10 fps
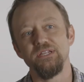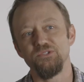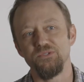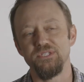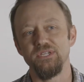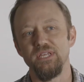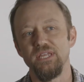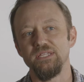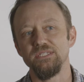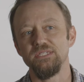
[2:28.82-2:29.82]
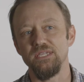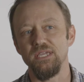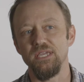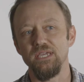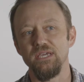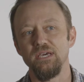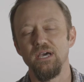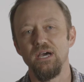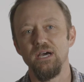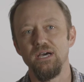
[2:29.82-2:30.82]
interested in seeing
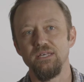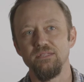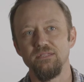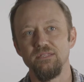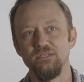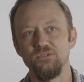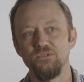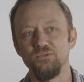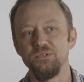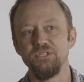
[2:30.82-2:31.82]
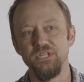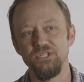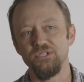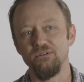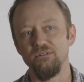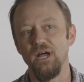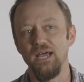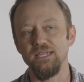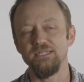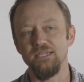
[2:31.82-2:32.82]
uh, the traditional
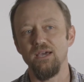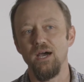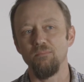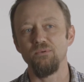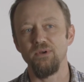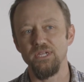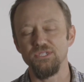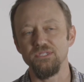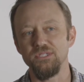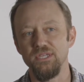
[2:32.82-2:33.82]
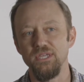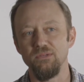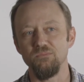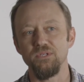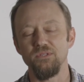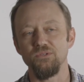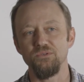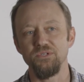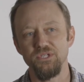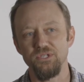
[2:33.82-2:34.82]
IT operations teams and the
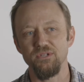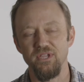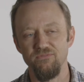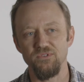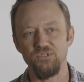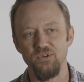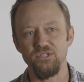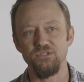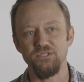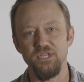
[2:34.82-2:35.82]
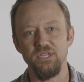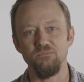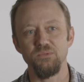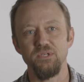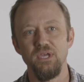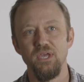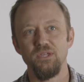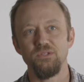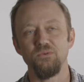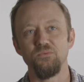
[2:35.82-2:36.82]
traditional infrastructure teams
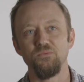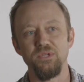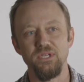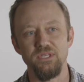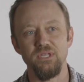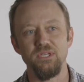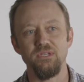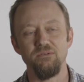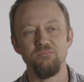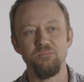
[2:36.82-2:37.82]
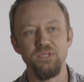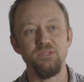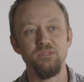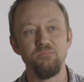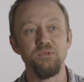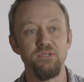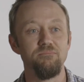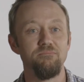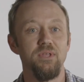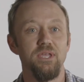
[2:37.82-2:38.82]
to really be,
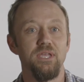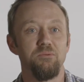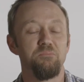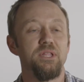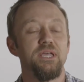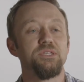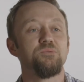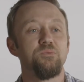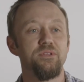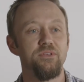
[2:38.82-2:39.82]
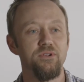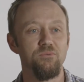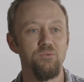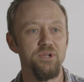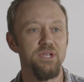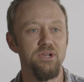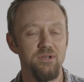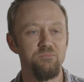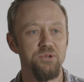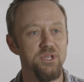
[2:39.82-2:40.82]
be in a place where they're working on
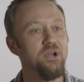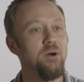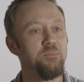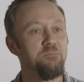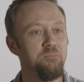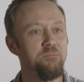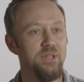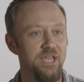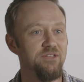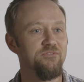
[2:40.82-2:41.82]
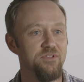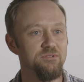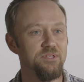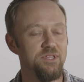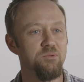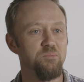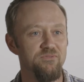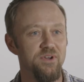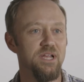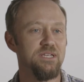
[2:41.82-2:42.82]
a pretty common playing field and they're
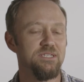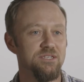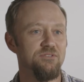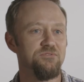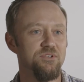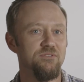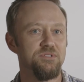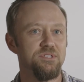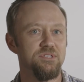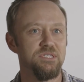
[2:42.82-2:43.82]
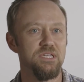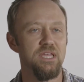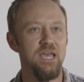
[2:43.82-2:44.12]
providing self-services. And